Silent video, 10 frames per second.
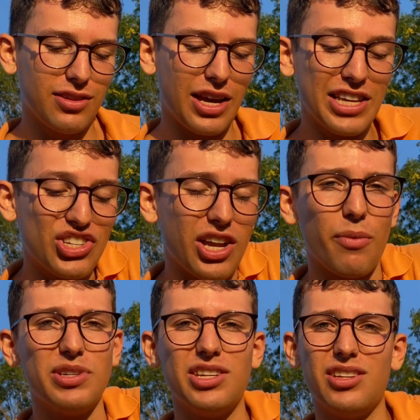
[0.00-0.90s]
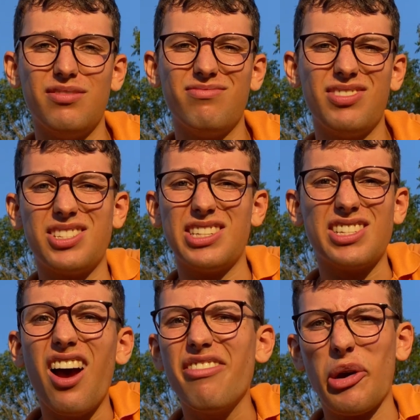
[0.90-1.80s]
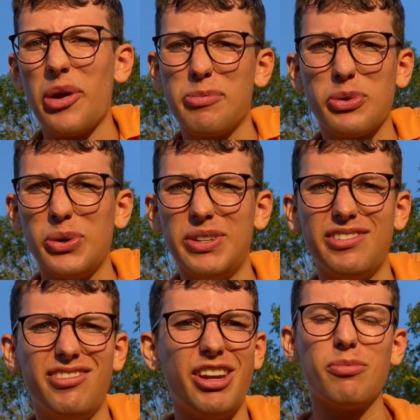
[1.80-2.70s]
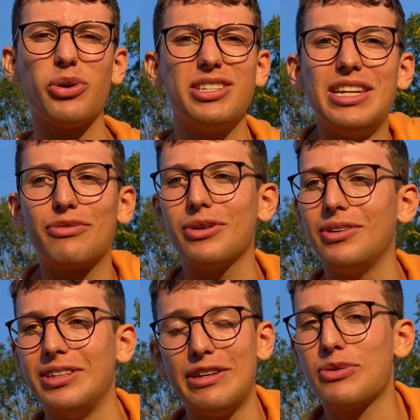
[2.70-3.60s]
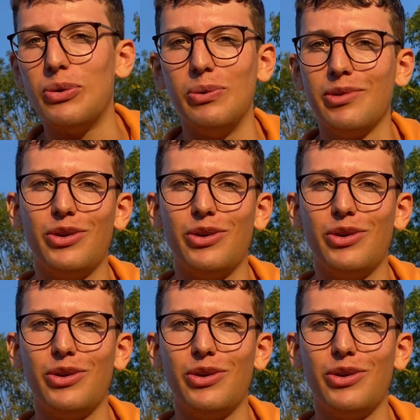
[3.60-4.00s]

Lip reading: essentially I was in it's tough going abroad. Year abroad is difficult.